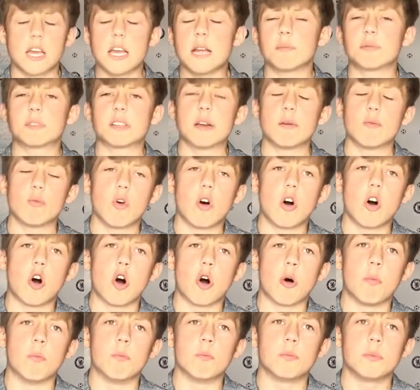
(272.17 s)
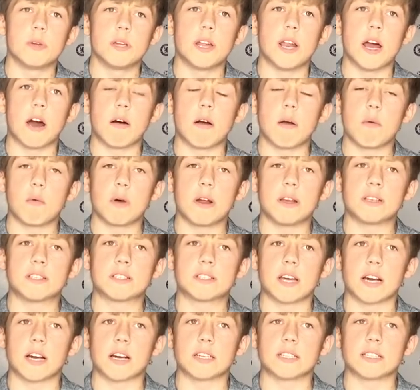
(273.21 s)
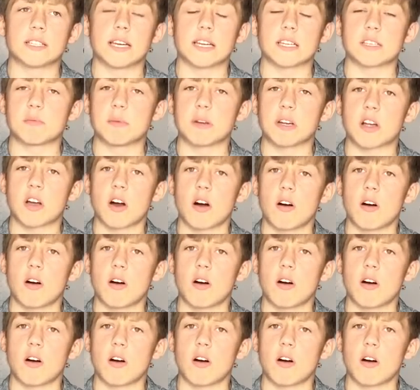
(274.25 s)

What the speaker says: keeps it warm. You know, it winter because it gets a bit